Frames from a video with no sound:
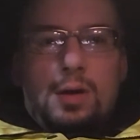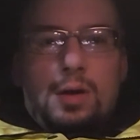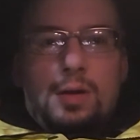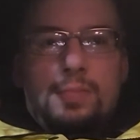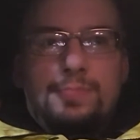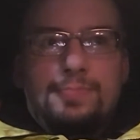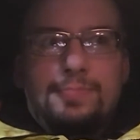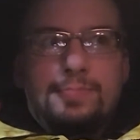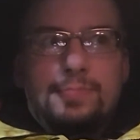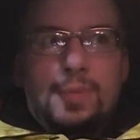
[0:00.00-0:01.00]

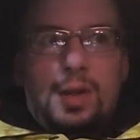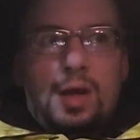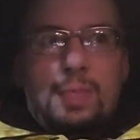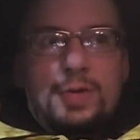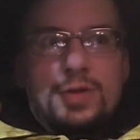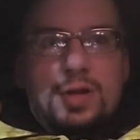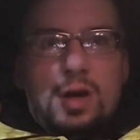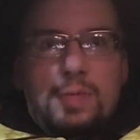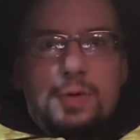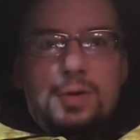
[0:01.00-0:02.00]
not much to
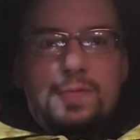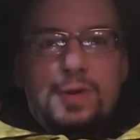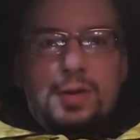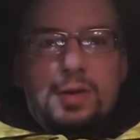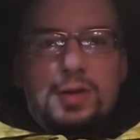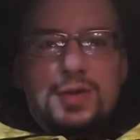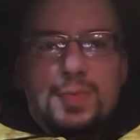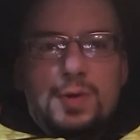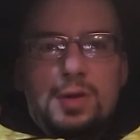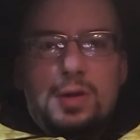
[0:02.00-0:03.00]
talk about in the video. I
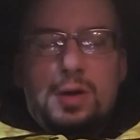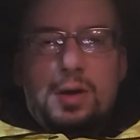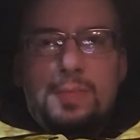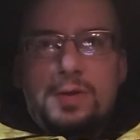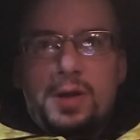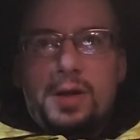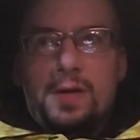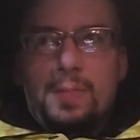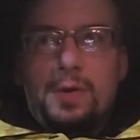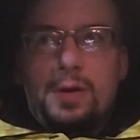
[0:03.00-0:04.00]
just wanted to update
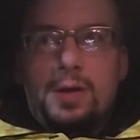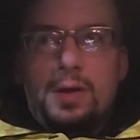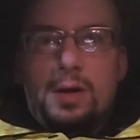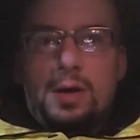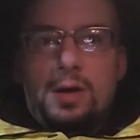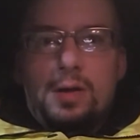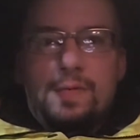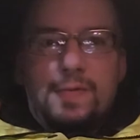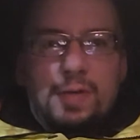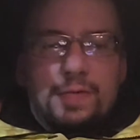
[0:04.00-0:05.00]
everybody on
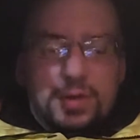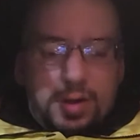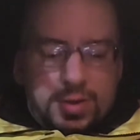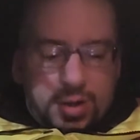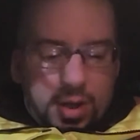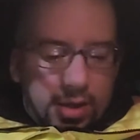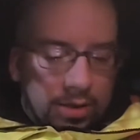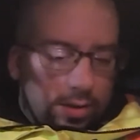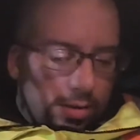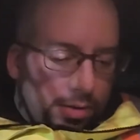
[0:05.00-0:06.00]
the flavors that I
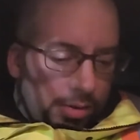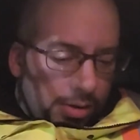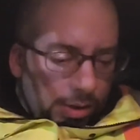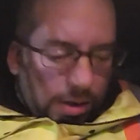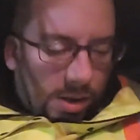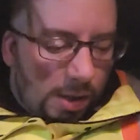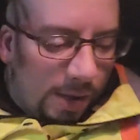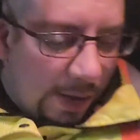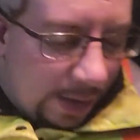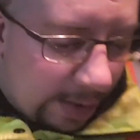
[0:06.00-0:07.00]
tried.
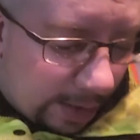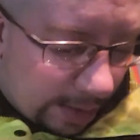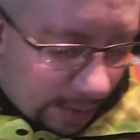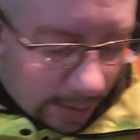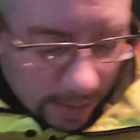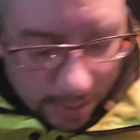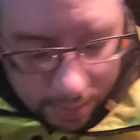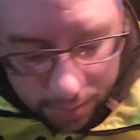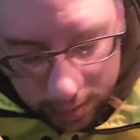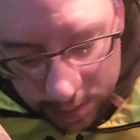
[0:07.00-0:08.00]
I
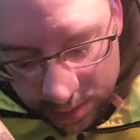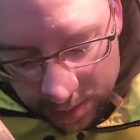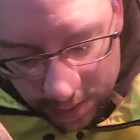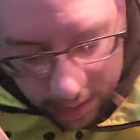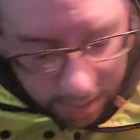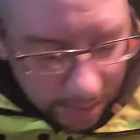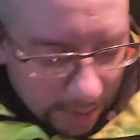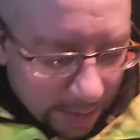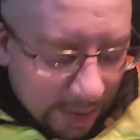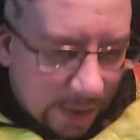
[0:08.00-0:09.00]
don't
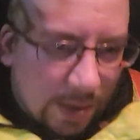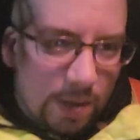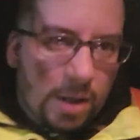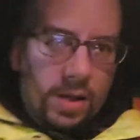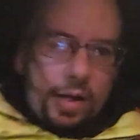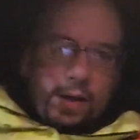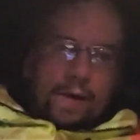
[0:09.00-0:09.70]
think I